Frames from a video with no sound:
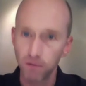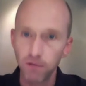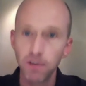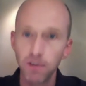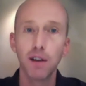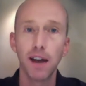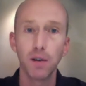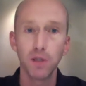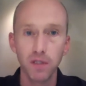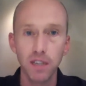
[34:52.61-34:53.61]
figure
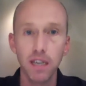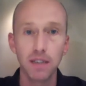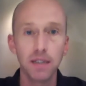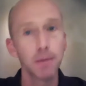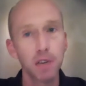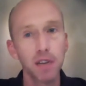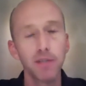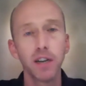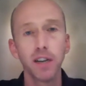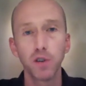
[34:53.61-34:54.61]
out if is it time to give it
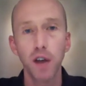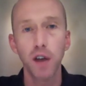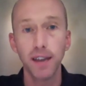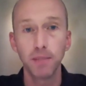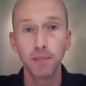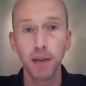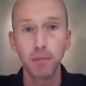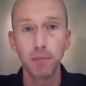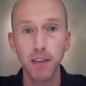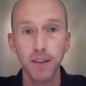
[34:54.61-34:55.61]
another try. It might be.